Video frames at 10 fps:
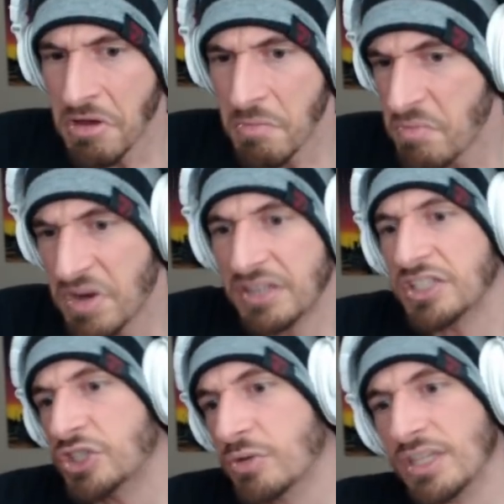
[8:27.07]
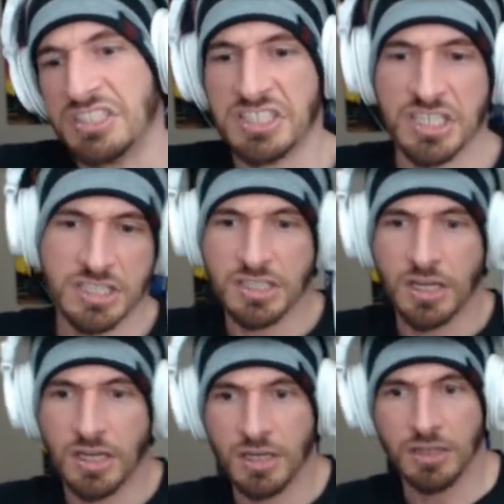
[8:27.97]
but at least you need six,
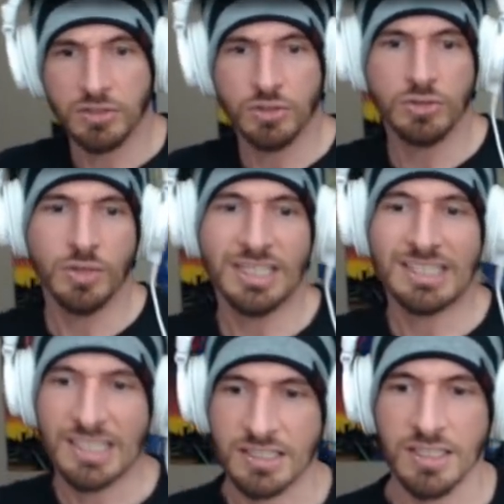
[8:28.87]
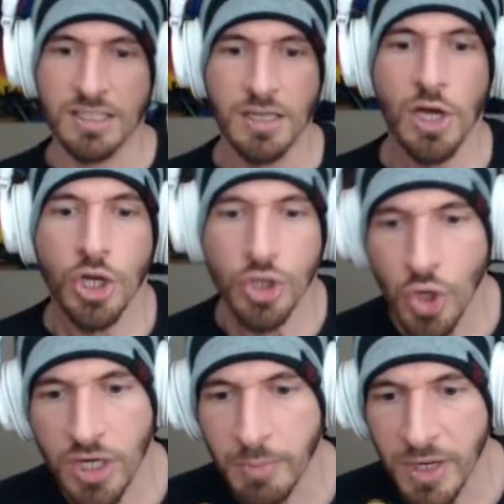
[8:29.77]
uh, you, you need 60
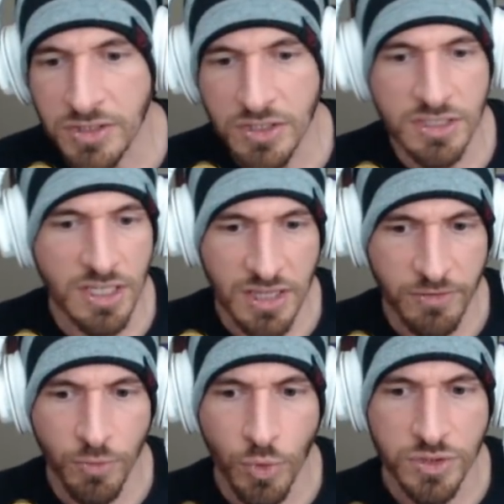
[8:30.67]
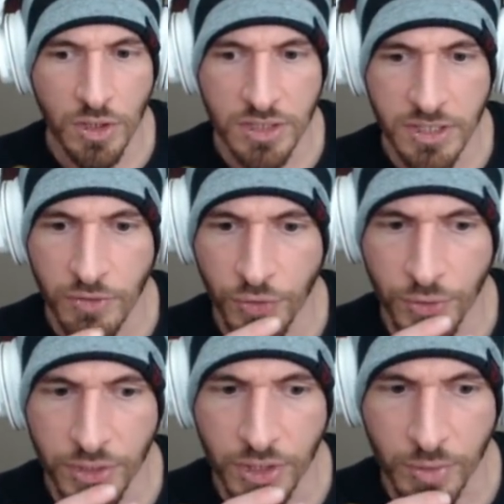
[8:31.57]
Dark Monsters at like 4-star level
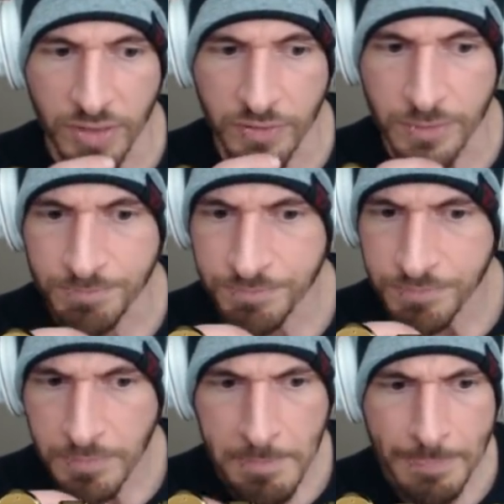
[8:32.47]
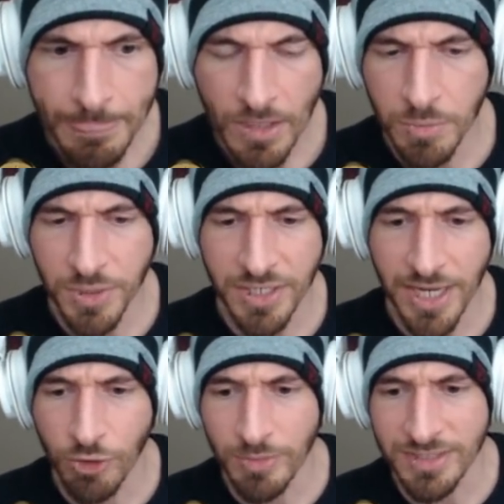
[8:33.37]
30 or whatever. Complete
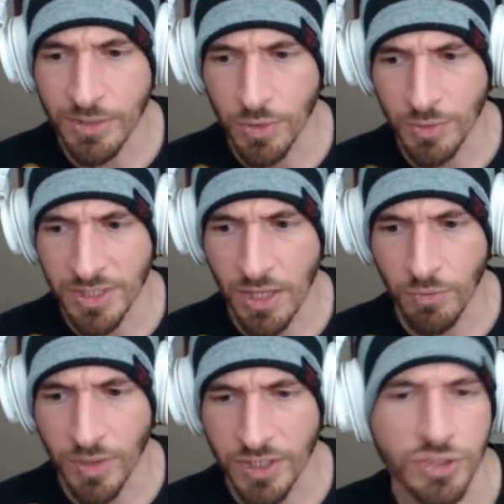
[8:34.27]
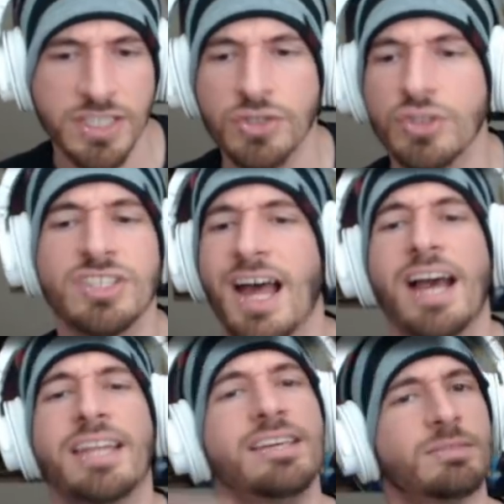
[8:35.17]
Necro beat with only Elven Rangers. These are just
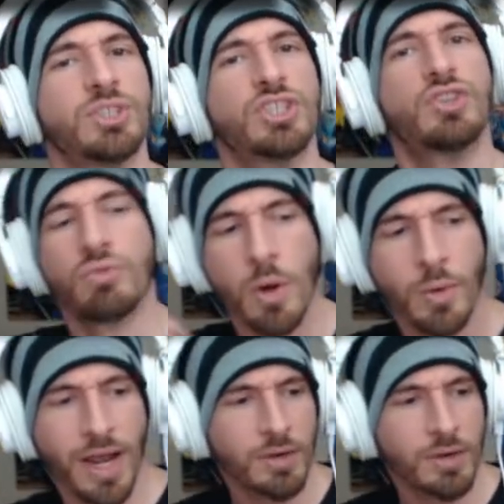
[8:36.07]
ideas. I'm just throwing out